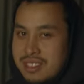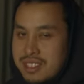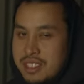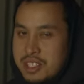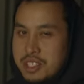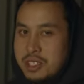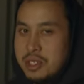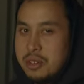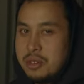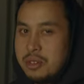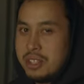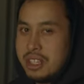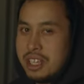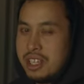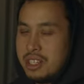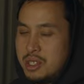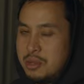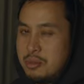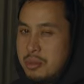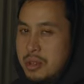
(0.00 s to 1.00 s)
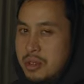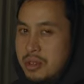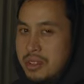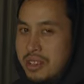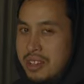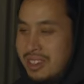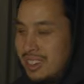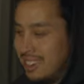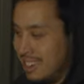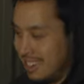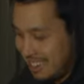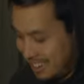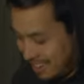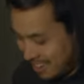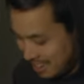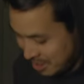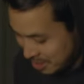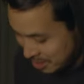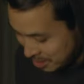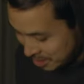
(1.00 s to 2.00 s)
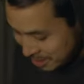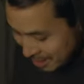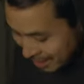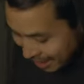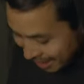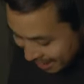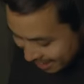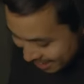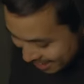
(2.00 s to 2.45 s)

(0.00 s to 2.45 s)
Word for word: go. Still got that smell though.